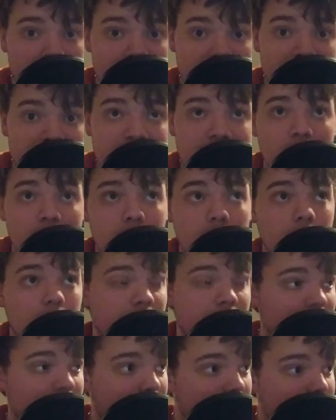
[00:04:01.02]
and not
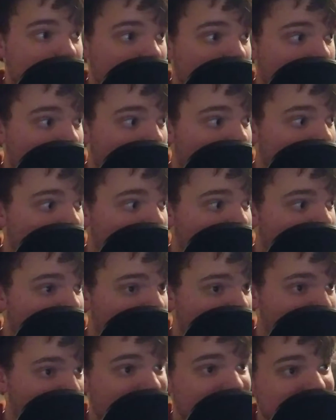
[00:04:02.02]
only
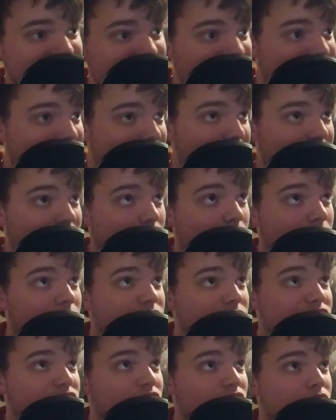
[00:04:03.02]
surpassing that, but
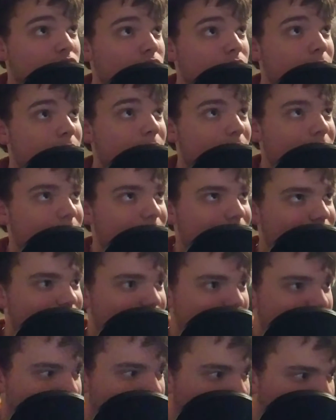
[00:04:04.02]
also
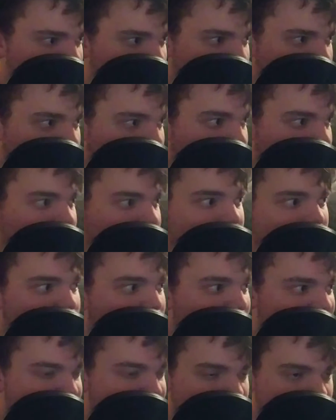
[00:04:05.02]

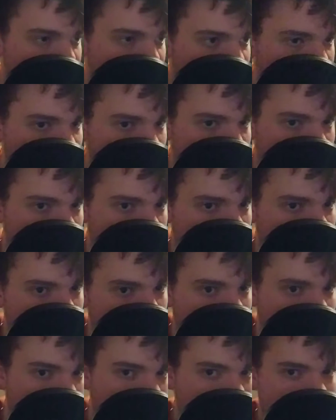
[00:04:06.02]
concluding
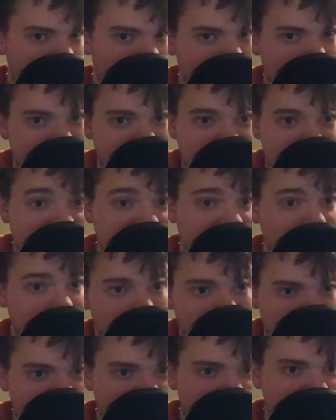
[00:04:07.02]
Phase
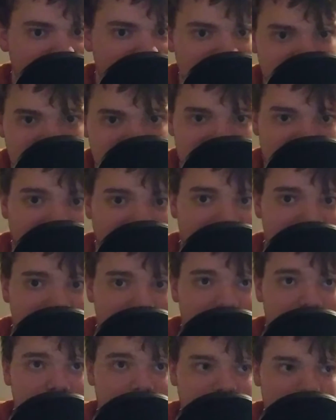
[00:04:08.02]
3 and the
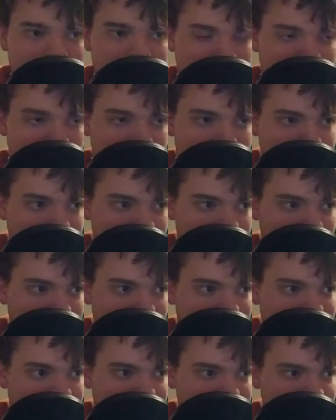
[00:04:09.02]
entire
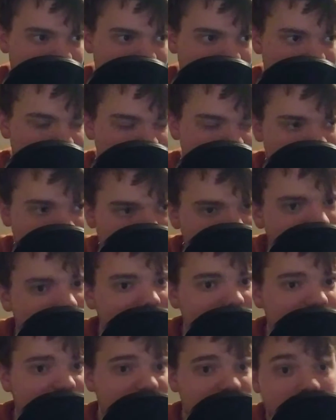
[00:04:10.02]

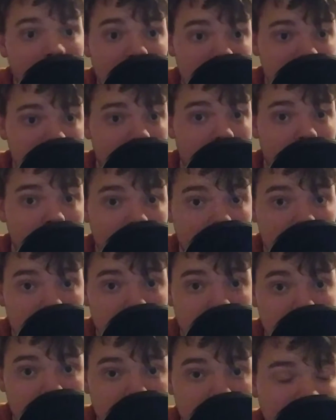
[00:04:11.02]
Infinity Saga,
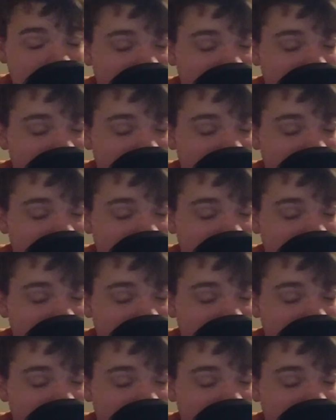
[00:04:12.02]
like